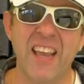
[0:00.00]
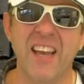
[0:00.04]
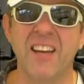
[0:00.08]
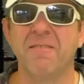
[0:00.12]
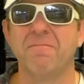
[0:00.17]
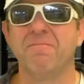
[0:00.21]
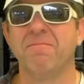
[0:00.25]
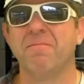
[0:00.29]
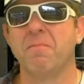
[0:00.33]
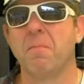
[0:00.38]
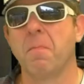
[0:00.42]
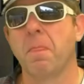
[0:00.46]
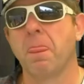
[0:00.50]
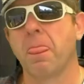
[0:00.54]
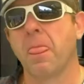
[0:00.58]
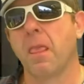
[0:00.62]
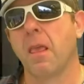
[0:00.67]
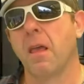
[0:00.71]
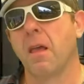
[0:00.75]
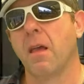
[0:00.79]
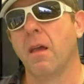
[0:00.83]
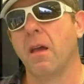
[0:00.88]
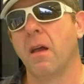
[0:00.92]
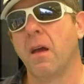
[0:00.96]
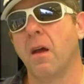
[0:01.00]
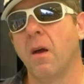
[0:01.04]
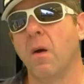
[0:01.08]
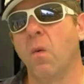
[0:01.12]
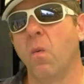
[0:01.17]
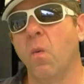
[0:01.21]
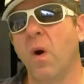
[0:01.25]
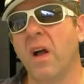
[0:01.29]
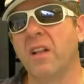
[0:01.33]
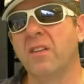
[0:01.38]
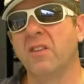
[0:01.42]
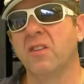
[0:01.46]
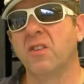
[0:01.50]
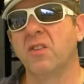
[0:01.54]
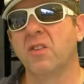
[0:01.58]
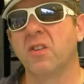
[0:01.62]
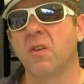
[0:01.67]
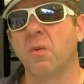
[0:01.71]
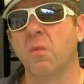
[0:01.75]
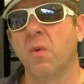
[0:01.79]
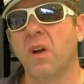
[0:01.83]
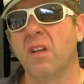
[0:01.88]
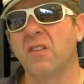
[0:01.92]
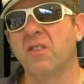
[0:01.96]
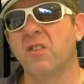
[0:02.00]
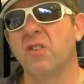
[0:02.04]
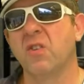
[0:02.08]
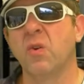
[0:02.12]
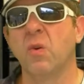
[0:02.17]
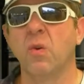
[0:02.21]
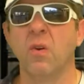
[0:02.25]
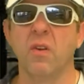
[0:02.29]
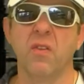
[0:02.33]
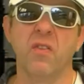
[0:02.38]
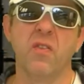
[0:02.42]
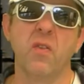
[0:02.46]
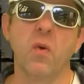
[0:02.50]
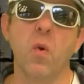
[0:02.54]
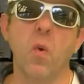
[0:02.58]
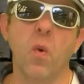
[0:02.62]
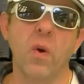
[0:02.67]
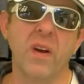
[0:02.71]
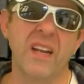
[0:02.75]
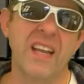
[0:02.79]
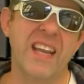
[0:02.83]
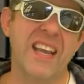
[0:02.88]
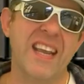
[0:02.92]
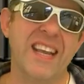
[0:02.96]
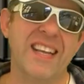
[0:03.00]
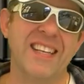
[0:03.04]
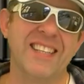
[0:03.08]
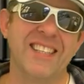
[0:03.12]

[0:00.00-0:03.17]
Now, one school of thought